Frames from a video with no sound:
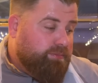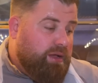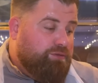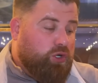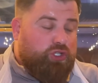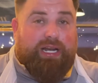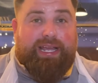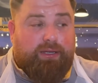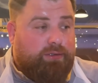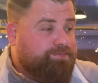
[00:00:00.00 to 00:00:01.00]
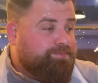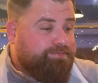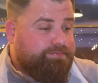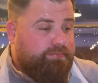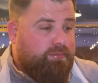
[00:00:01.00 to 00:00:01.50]
Unfortunately,
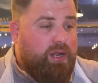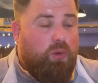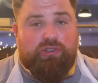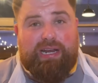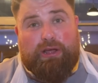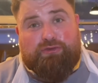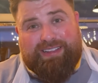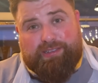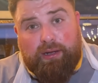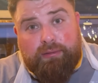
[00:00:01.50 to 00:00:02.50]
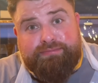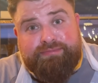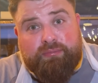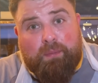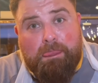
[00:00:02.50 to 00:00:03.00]
I wasn't allowed
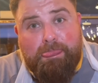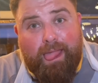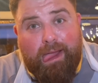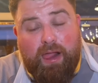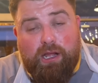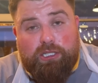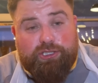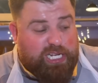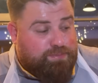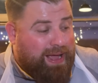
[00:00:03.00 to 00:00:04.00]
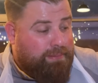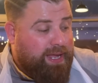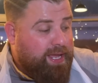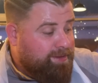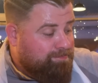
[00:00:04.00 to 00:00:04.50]
Fanta. Jess banned me.